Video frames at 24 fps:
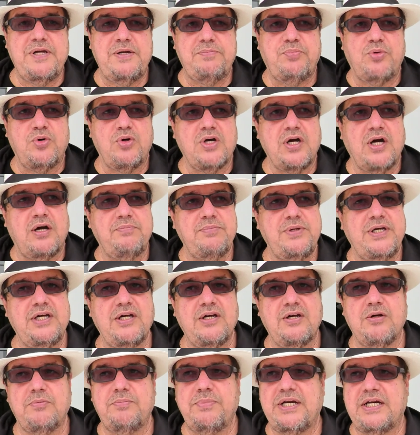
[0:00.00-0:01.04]
people come
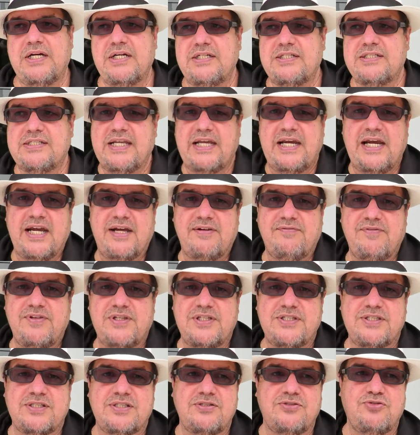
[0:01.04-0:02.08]
here because they have
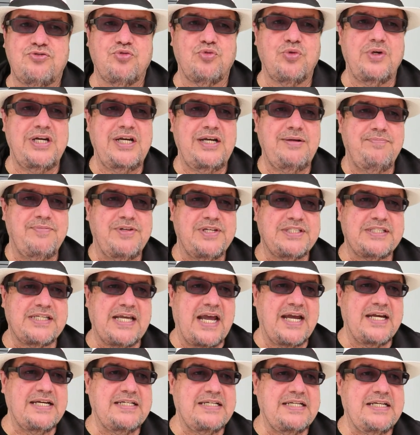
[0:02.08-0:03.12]
this dream, this
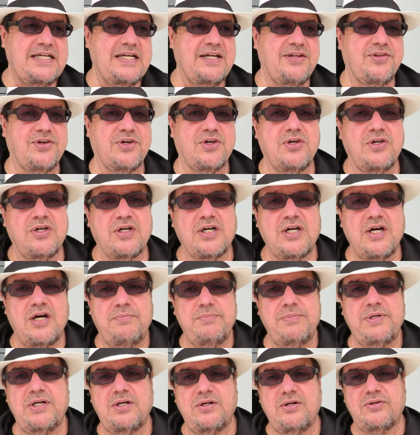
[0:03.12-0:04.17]
idea. They're going to
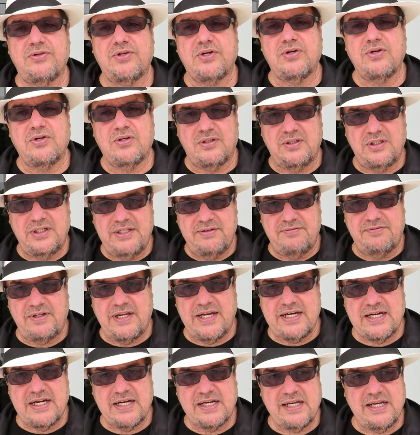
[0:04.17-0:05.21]
come here, they're going to live
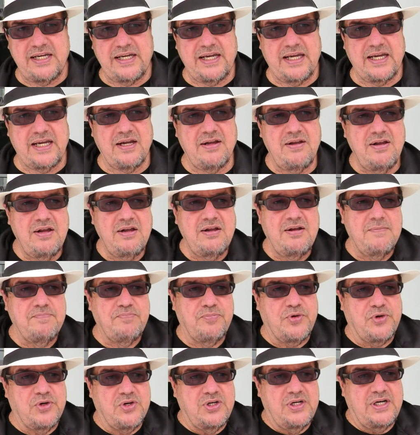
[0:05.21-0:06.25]
like a king,
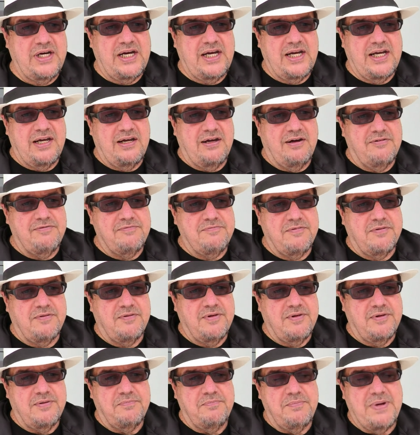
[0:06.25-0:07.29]
they're going to have
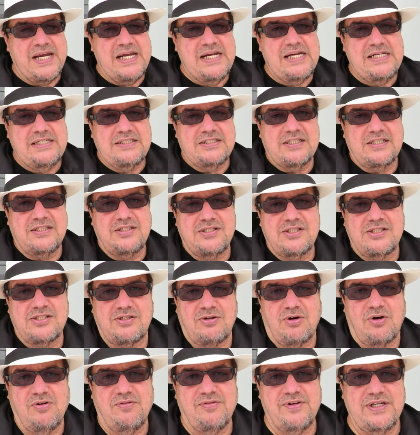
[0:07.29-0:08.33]
maids and
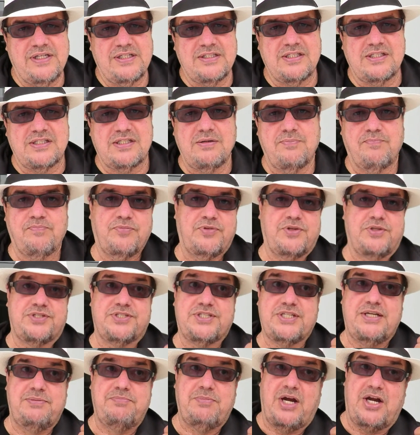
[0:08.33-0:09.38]
servants,
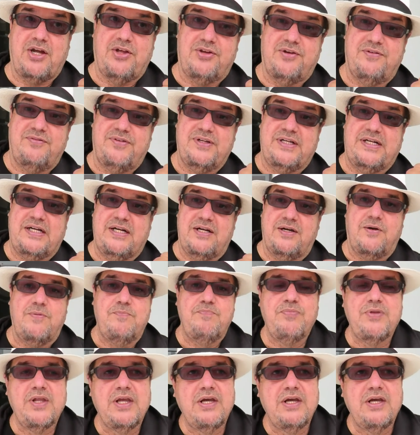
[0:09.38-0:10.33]
see my other video,